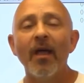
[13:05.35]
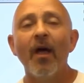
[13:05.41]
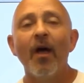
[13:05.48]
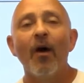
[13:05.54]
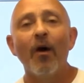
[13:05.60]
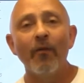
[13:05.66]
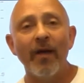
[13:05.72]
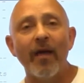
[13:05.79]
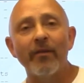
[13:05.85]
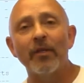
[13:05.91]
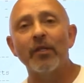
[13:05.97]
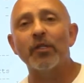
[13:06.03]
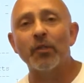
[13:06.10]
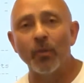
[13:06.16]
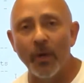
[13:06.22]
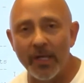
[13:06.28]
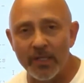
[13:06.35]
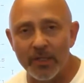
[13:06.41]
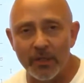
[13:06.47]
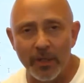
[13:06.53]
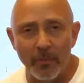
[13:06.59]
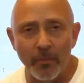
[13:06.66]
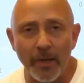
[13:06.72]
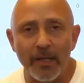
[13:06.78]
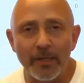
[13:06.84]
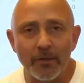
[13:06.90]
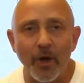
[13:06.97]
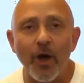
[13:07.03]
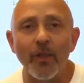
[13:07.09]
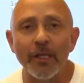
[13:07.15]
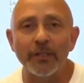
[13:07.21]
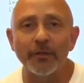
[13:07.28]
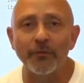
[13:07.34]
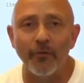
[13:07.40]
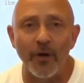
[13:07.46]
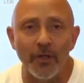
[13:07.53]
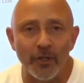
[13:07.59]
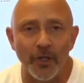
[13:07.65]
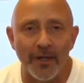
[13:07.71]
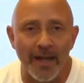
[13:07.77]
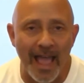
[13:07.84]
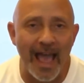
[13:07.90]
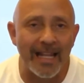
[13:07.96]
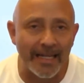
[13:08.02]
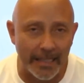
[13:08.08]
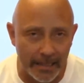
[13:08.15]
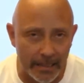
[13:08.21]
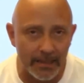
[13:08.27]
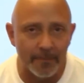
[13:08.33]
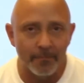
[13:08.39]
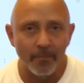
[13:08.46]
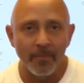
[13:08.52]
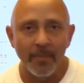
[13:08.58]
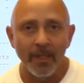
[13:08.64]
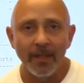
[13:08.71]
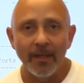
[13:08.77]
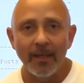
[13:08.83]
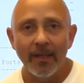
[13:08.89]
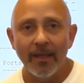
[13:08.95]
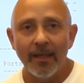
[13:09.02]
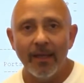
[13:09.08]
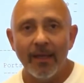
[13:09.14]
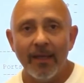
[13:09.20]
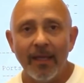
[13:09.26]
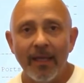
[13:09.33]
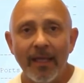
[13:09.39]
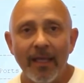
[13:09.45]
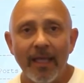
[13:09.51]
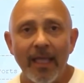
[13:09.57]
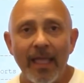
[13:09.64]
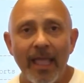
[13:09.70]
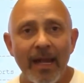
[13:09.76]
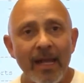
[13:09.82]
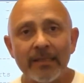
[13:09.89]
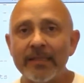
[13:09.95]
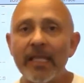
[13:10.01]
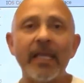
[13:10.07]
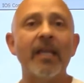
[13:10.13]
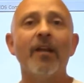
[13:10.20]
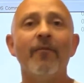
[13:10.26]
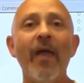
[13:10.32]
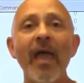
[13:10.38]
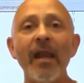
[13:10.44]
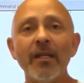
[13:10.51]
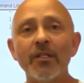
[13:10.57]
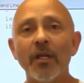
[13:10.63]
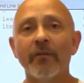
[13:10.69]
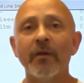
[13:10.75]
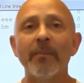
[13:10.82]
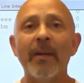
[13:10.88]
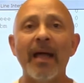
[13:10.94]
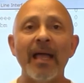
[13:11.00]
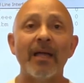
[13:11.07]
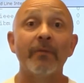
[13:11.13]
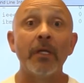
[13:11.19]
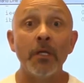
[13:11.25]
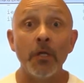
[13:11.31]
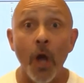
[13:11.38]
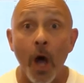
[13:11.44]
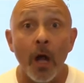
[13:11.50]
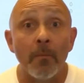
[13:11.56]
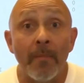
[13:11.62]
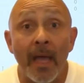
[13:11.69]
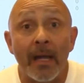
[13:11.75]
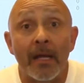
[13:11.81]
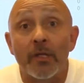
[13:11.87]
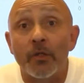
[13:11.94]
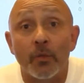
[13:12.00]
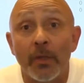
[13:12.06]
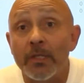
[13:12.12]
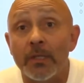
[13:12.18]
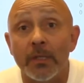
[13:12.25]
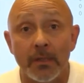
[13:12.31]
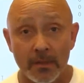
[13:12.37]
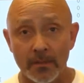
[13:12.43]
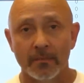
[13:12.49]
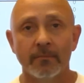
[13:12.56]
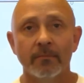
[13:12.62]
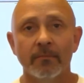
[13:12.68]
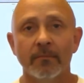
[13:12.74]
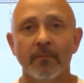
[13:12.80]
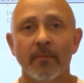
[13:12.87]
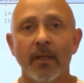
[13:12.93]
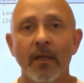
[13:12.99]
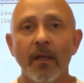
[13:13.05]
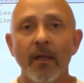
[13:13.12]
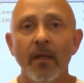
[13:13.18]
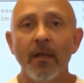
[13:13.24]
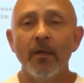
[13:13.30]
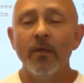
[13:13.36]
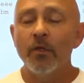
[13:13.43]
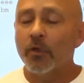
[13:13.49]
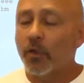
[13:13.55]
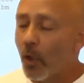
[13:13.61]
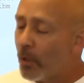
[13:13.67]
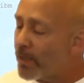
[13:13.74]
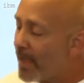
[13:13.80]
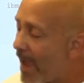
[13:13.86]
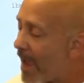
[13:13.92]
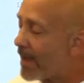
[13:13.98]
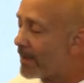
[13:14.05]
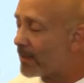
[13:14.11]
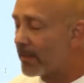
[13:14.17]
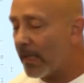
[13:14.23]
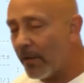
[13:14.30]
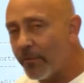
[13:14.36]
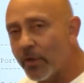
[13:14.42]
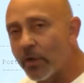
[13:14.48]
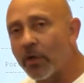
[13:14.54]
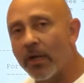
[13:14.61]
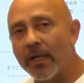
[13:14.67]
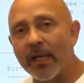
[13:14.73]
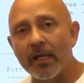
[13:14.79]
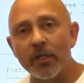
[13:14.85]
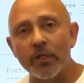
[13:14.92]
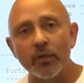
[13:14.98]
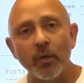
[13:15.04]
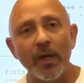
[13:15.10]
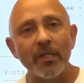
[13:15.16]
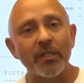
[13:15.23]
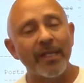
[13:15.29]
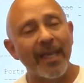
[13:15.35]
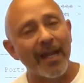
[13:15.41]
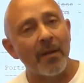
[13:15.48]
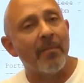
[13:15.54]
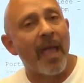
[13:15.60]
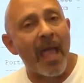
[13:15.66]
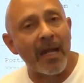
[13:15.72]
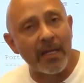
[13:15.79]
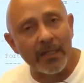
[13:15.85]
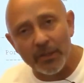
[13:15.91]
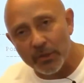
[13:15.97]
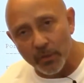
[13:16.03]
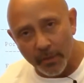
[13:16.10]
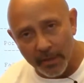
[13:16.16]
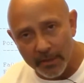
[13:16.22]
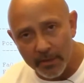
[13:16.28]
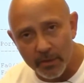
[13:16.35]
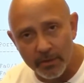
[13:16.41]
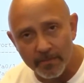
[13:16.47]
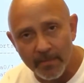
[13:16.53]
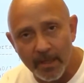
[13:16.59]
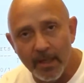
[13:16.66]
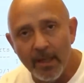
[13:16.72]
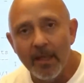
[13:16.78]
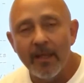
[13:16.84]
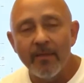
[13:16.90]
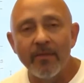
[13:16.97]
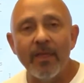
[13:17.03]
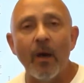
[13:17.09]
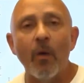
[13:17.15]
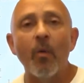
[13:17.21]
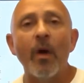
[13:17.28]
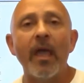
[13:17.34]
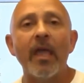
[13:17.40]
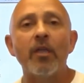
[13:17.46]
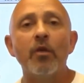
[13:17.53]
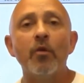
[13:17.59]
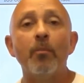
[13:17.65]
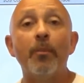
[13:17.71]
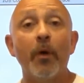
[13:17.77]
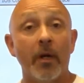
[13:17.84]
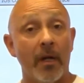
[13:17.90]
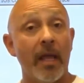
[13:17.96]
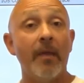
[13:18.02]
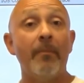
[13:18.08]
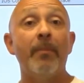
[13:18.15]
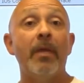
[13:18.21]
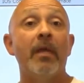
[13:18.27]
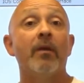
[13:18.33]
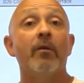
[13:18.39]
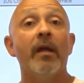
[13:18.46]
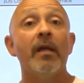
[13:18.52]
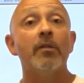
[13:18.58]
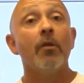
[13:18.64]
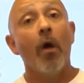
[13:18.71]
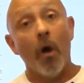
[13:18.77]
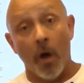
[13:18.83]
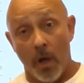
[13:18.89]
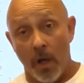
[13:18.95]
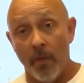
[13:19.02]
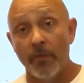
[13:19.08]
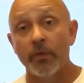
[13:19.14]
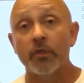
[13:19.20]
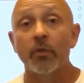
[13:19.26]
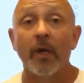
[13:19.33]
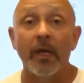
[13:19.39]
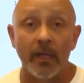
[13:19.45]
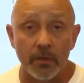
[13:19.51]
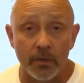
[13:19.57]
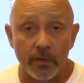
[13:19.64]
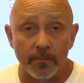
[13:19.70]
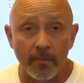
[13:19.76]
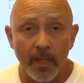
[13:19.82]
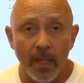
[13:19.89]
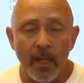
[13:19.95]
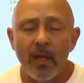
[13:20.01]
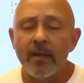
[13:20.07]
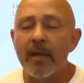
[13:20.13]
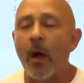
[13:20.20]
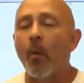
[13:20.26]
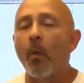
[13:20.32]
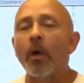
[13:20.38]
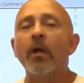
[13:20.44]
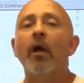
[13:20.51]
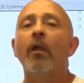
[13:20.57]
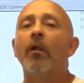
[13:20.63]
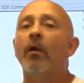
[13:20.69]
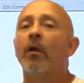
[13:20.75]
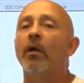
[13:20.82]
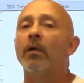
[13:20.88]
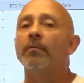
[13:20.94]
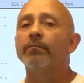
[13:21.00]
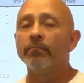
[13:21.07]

of having a switch that brings all this functionality and not taking advantage of it by having non-managed switches? So yes, if you're going to get a switch, get a managed switch. That way you put an IP address on the switch. Now we're going to learn